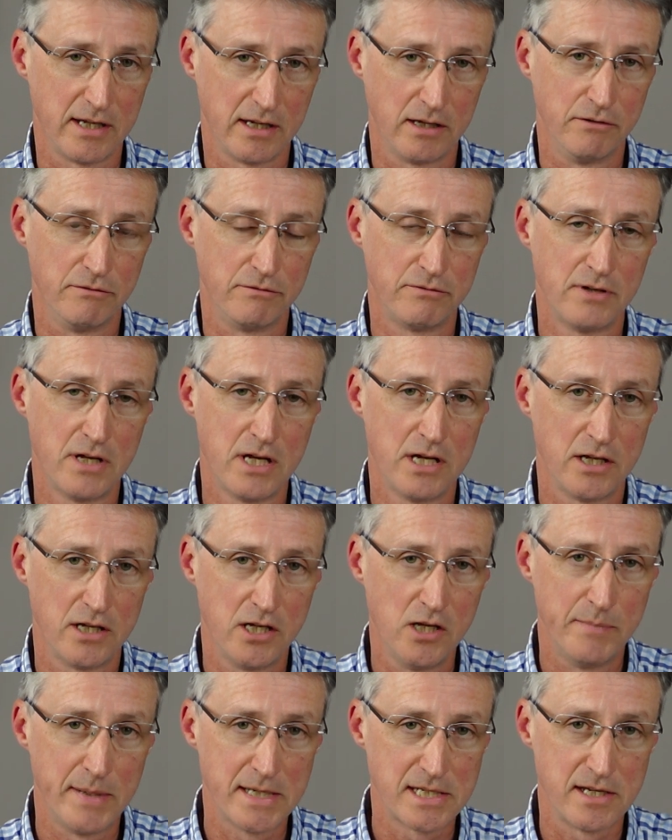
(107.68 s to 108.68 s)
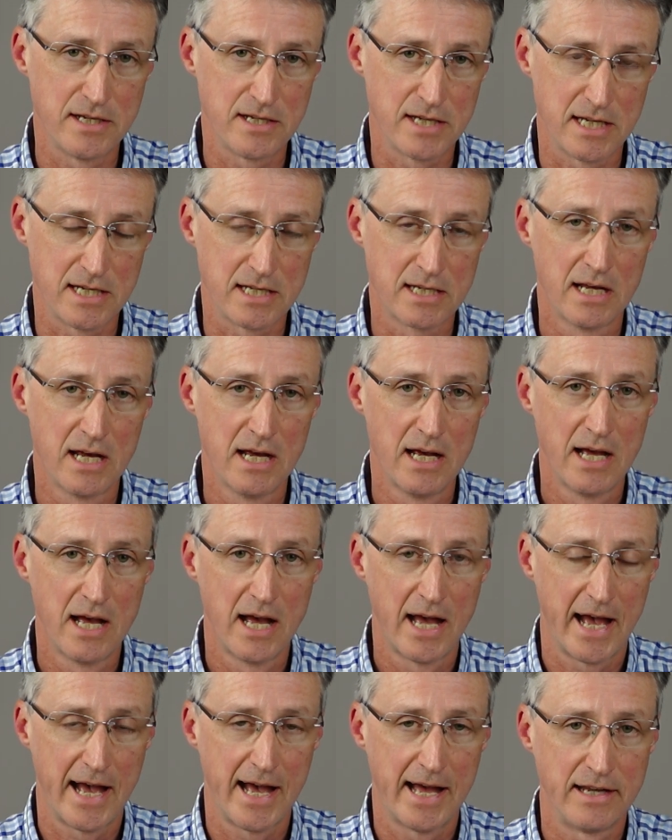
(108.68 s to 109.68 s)
of new businesses,
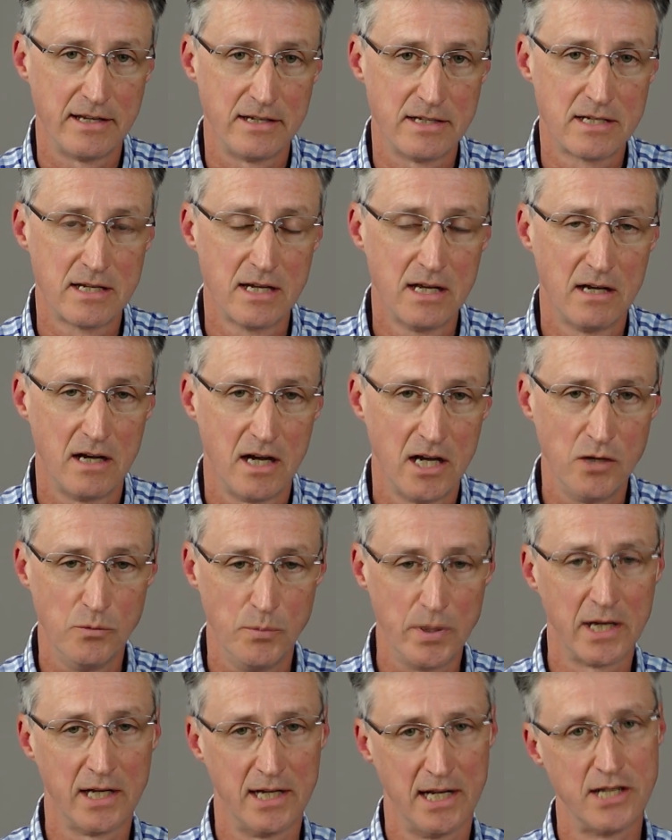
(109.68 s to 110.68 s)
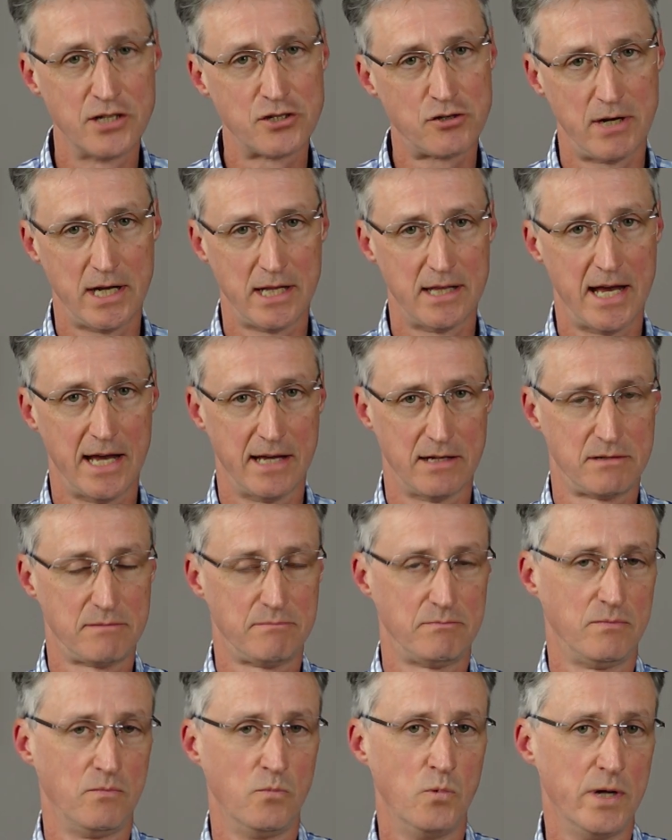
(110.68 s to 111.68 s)
and I hope we can illustrate that
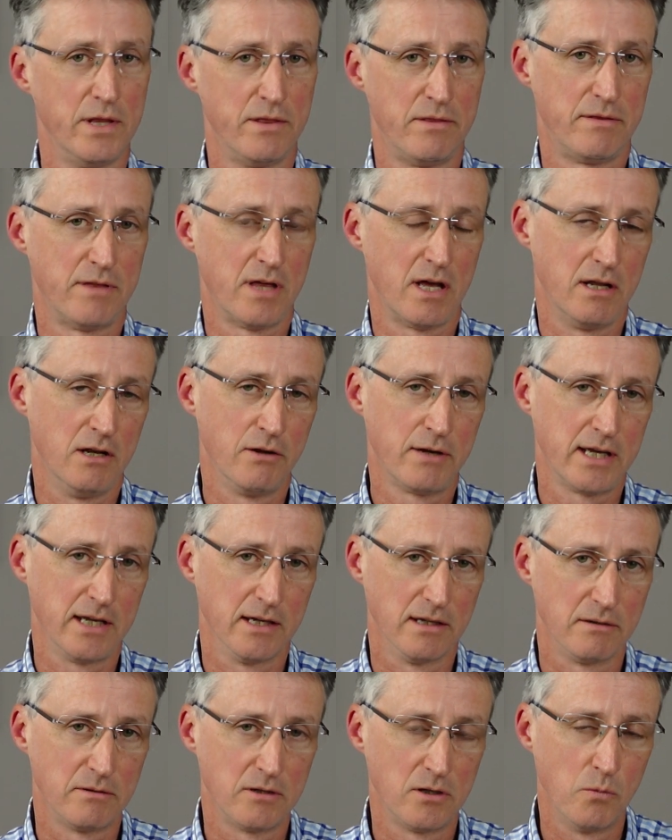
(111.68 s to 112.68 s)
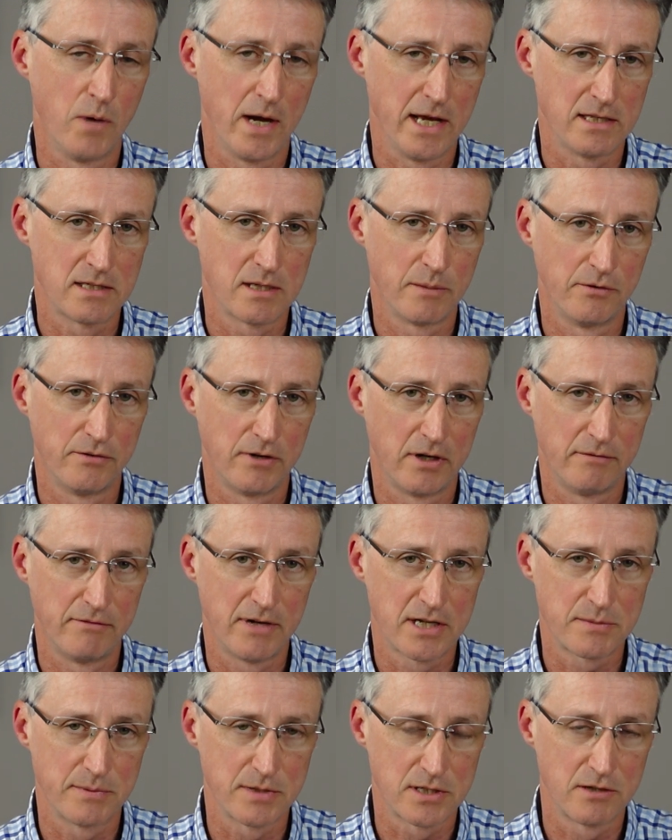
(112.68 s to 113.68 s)
with looking at the way some of our
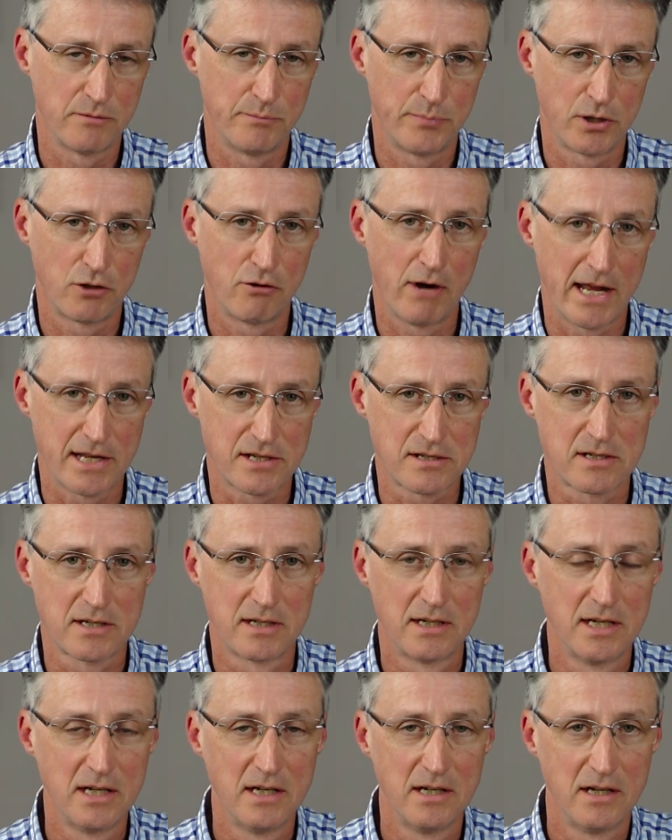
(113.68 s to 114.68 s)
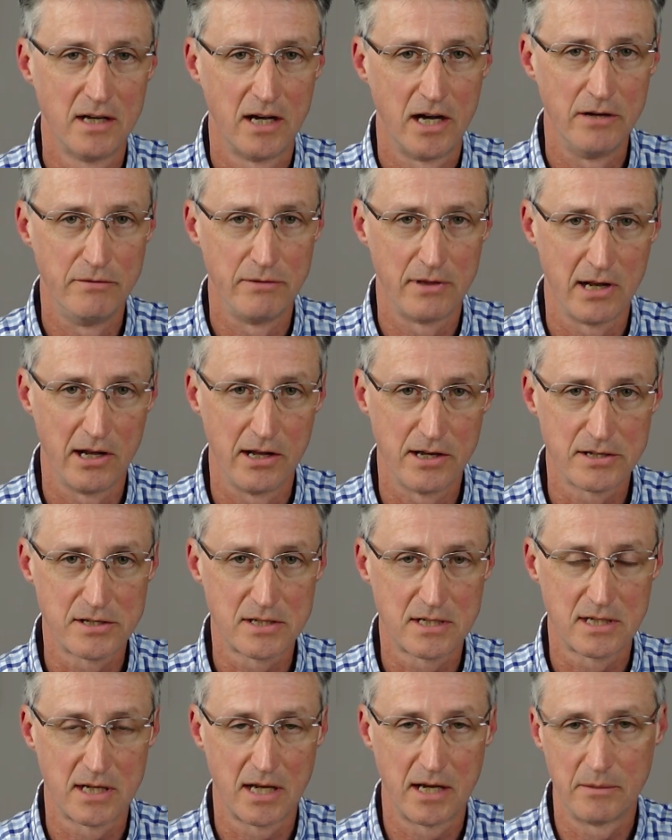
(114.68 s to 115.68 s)
investments have progressed over the
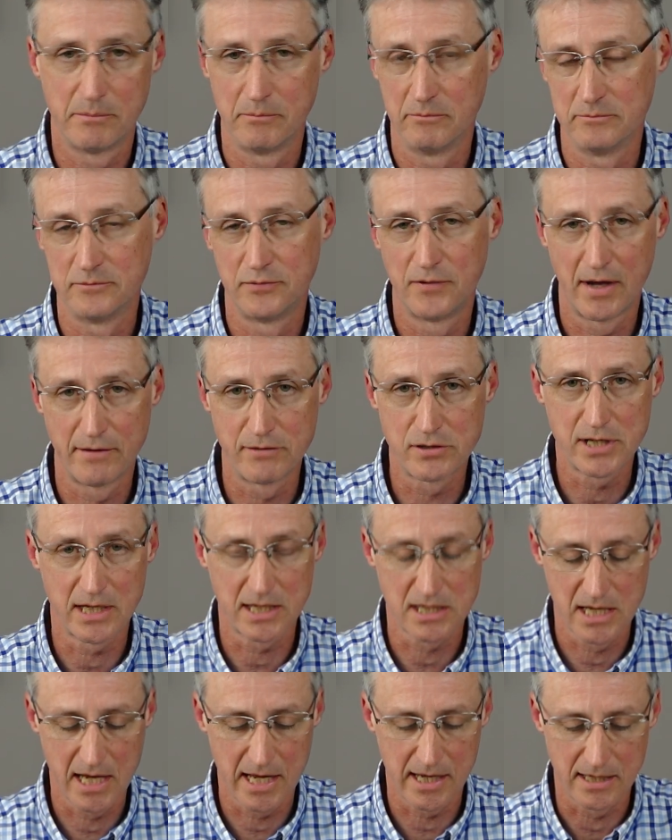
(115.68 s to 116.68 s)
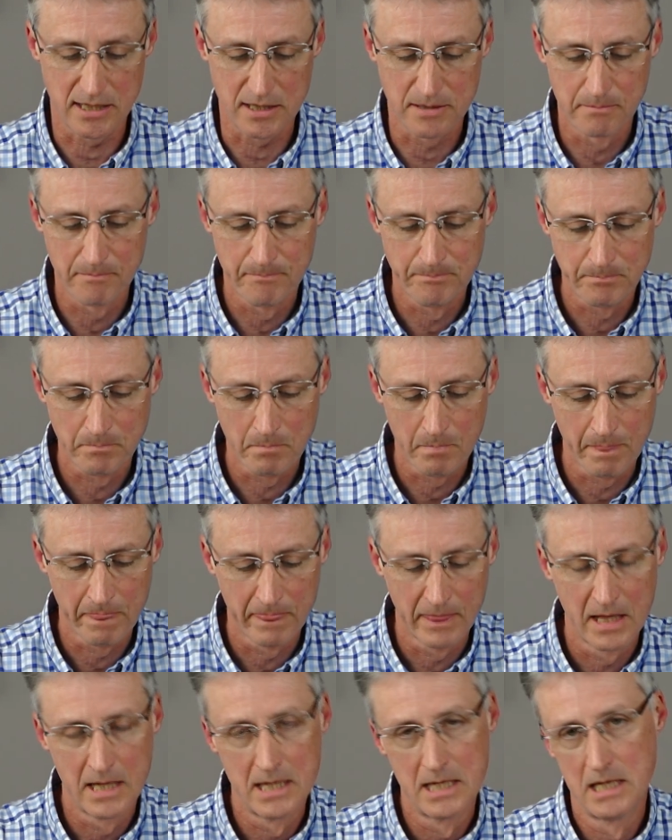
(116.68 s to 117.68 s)
last 5 or 6 years.
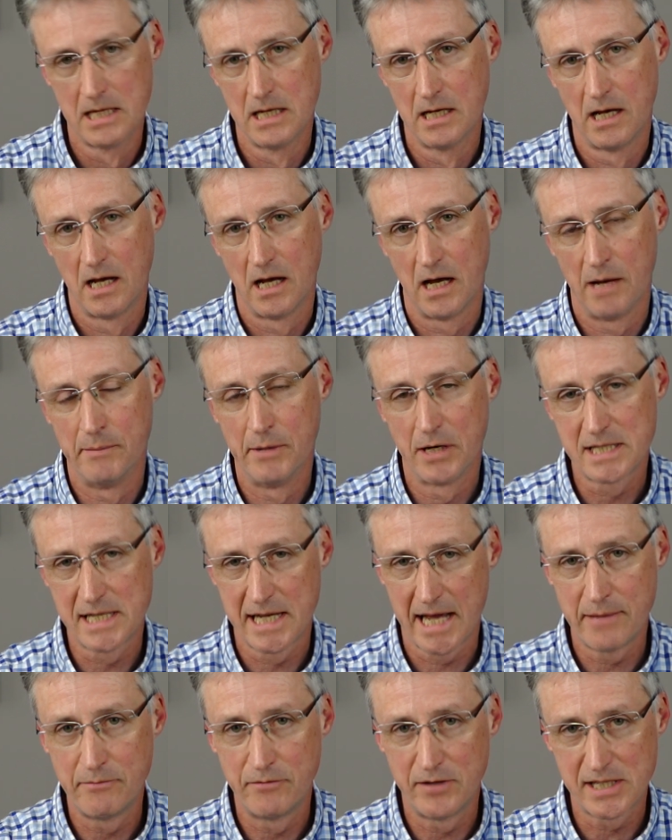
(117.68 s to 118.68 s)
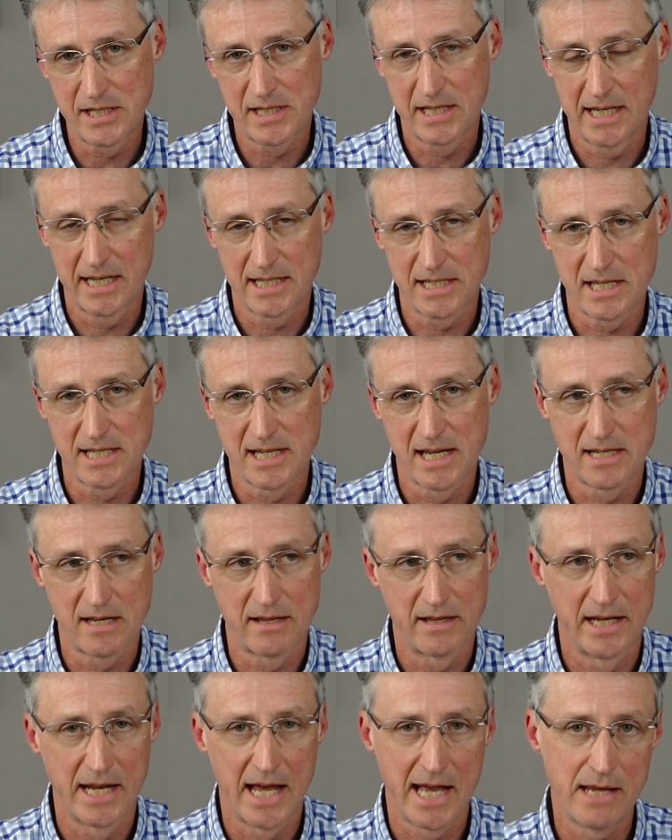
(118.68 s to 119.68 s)
Amati AIM VCT, as it says in
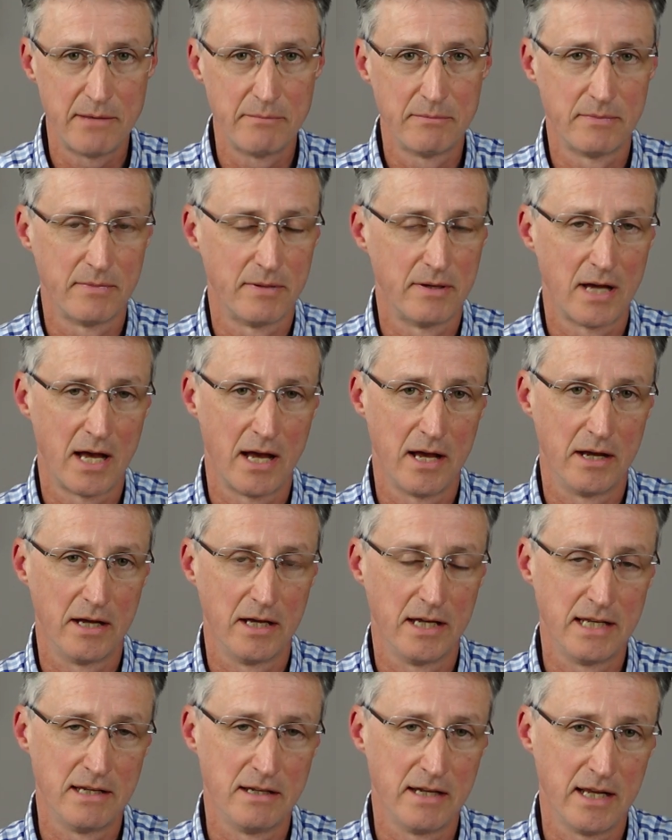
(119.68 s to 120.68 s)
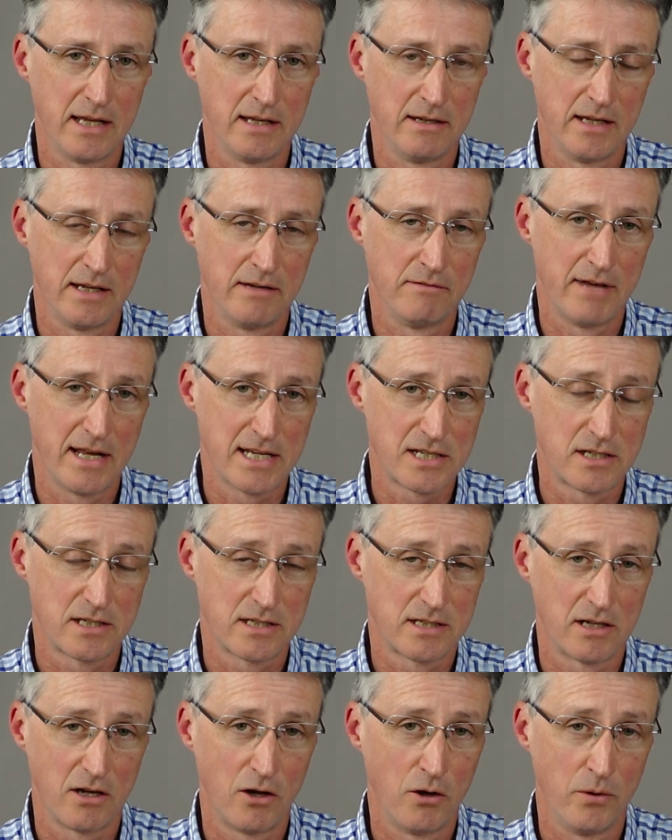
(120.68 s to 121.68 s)
the name,
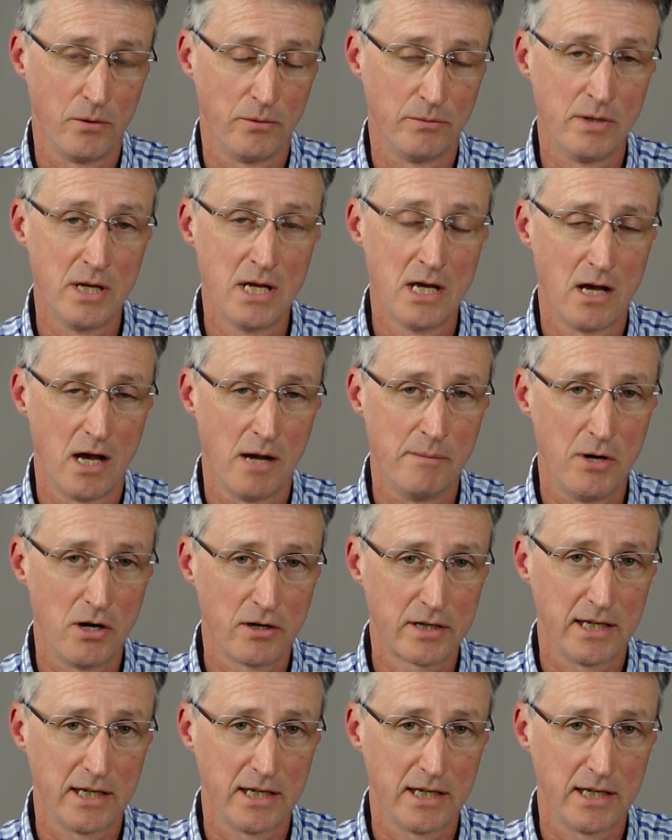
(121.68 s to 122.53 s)
invests on a market